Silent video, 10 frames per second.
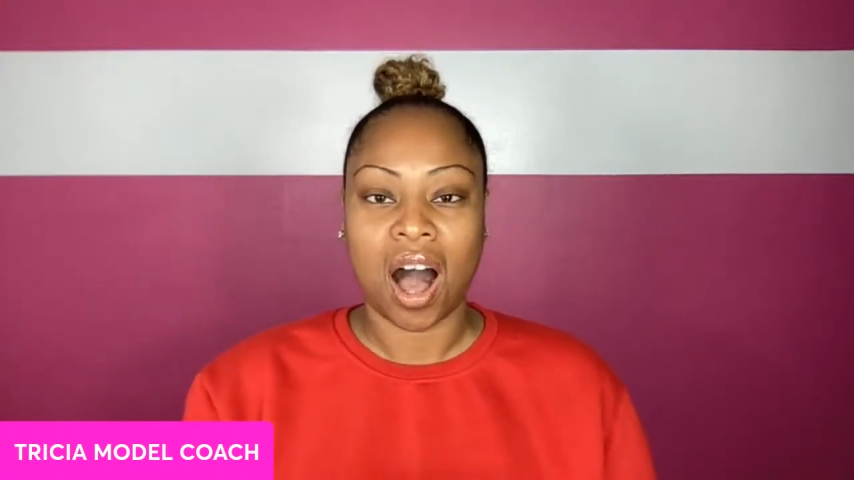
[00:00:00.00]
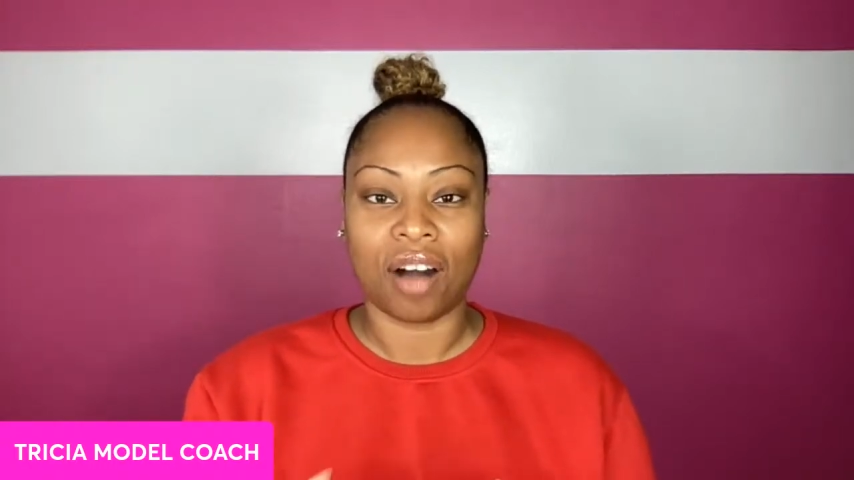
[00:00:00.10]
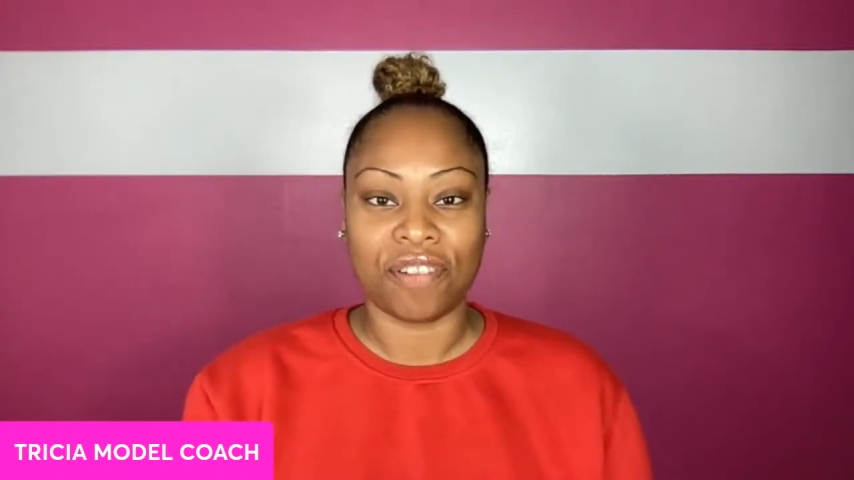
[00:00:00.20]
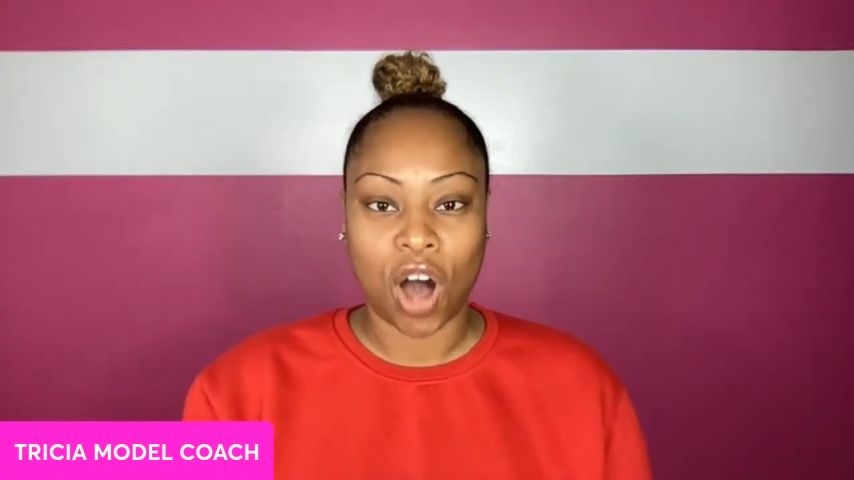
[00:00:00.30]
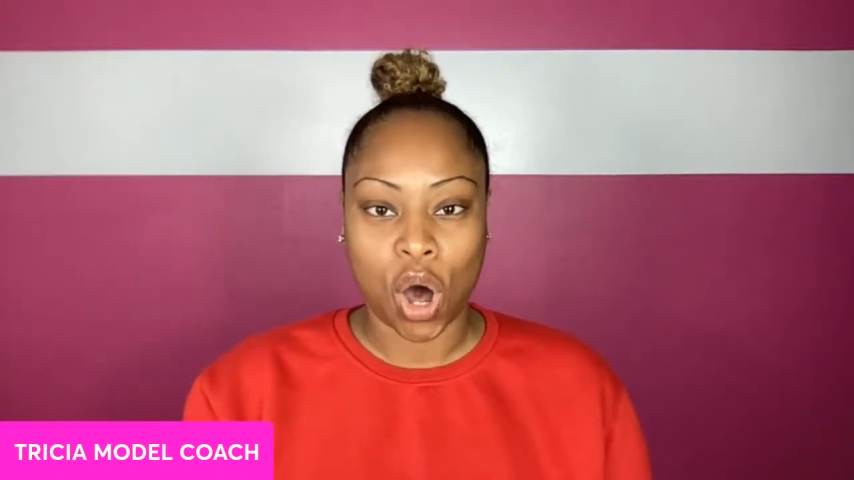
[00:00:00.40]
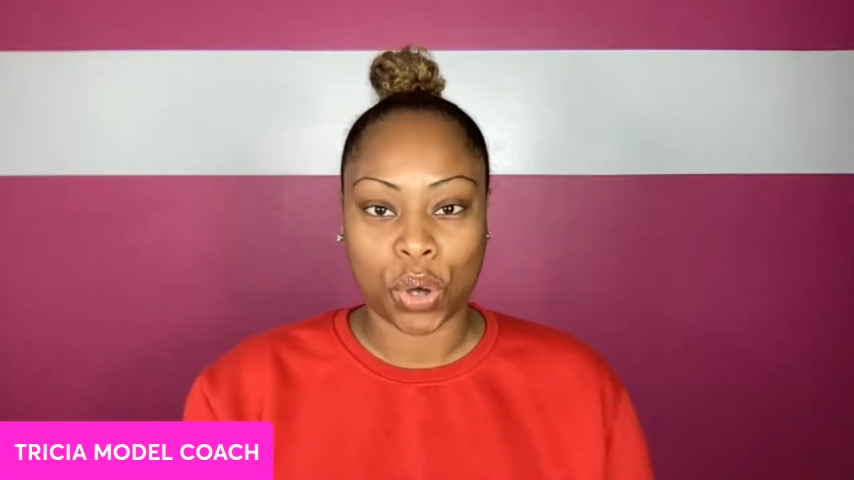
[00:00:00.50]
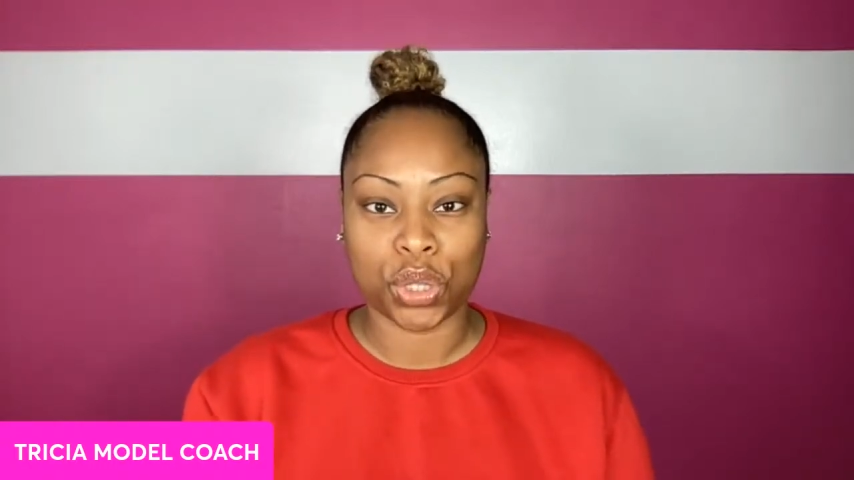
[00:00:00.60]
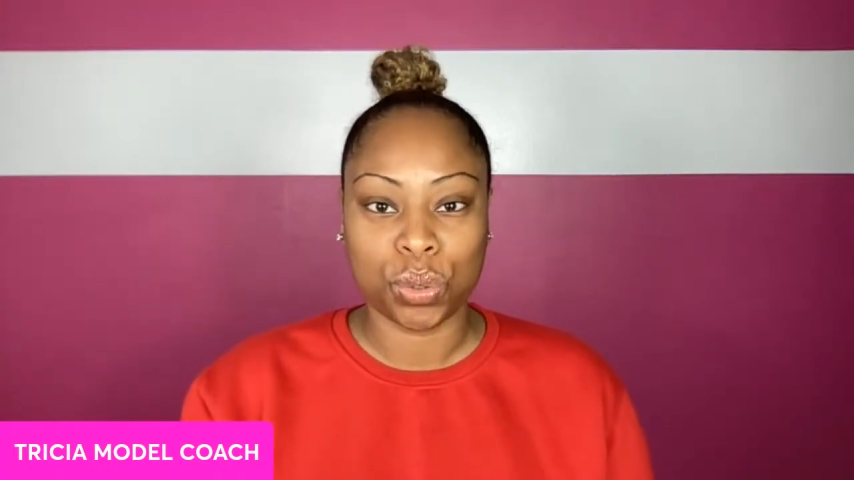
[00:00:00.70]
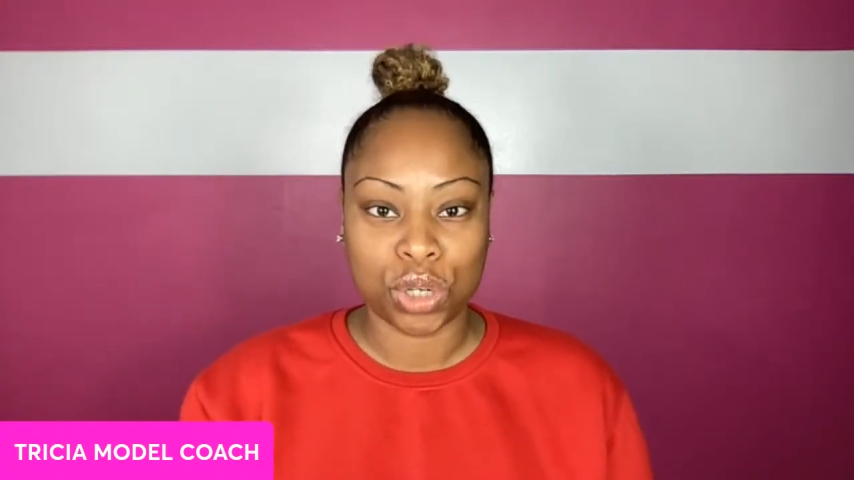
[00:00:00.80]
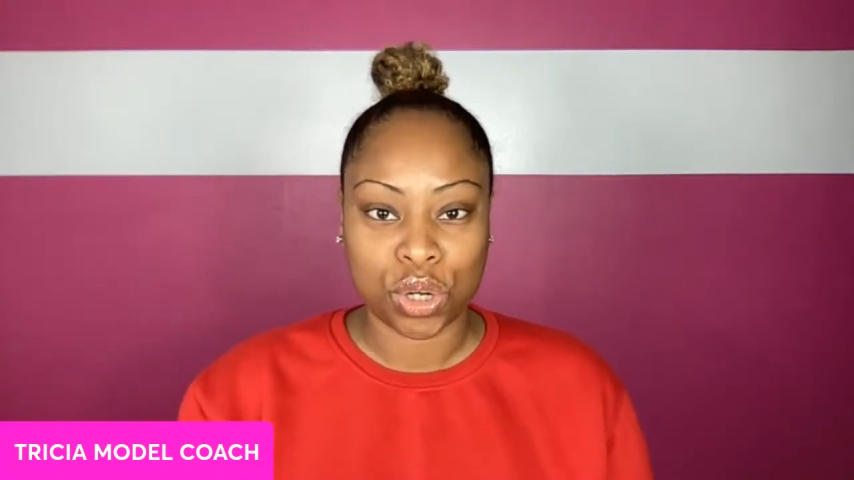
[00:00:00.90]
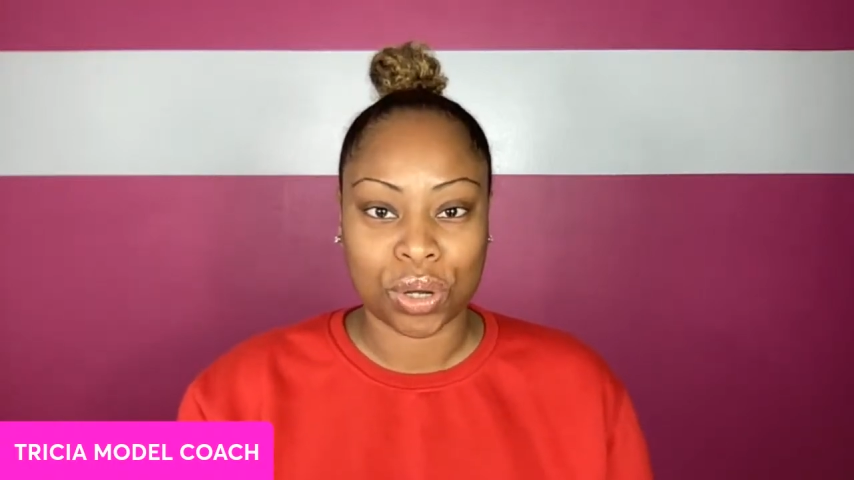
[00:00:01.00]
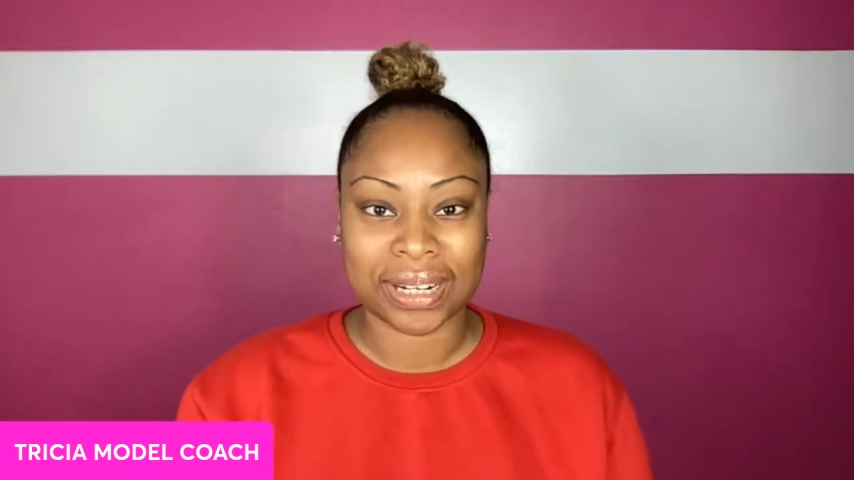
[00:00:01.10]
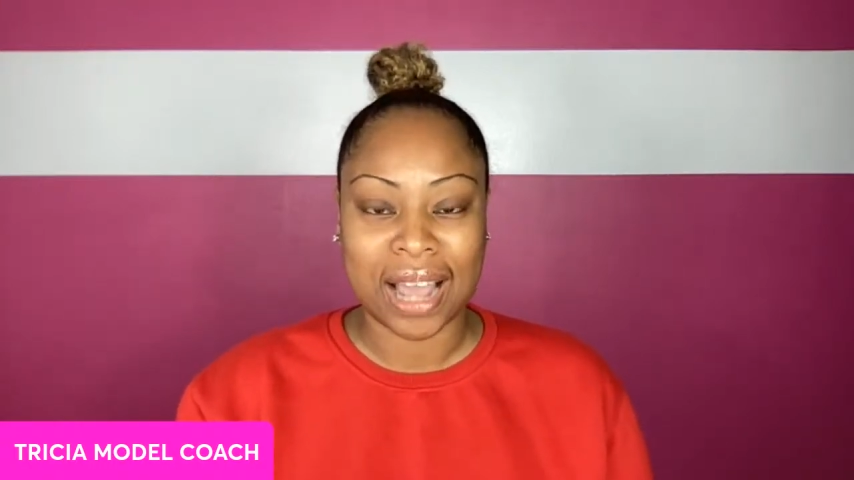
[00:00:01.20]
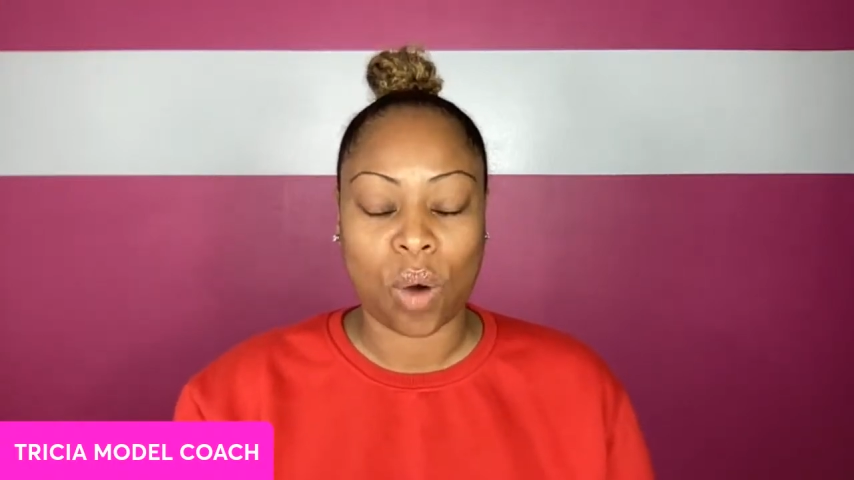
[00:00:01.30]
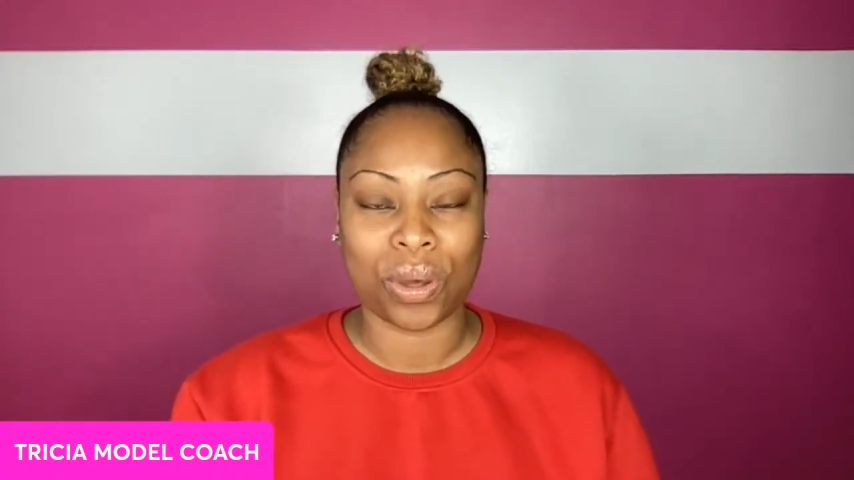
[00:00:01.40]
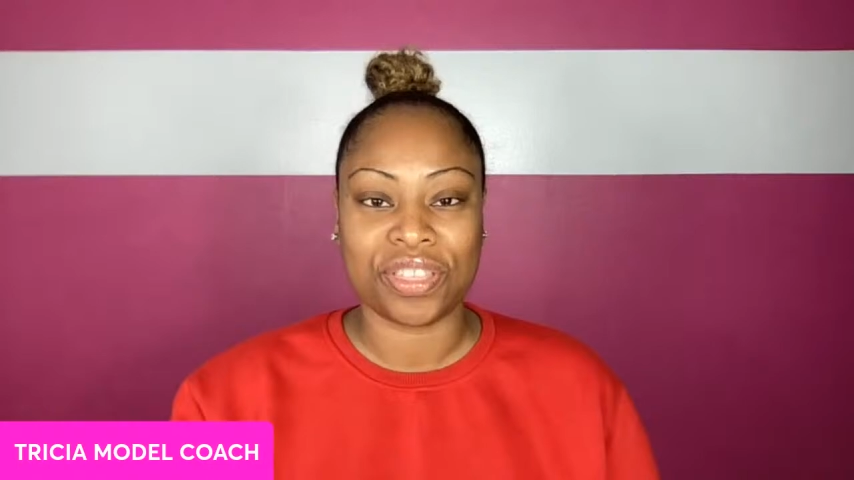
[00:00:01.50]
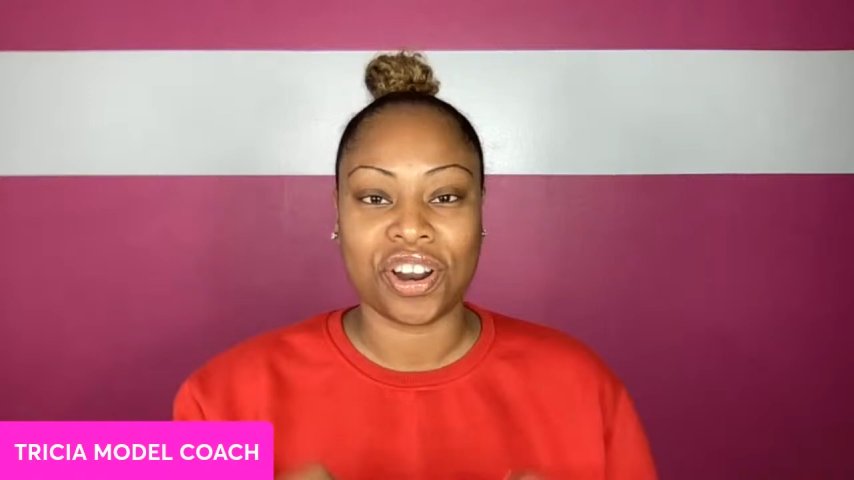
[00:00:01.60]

of how you look now with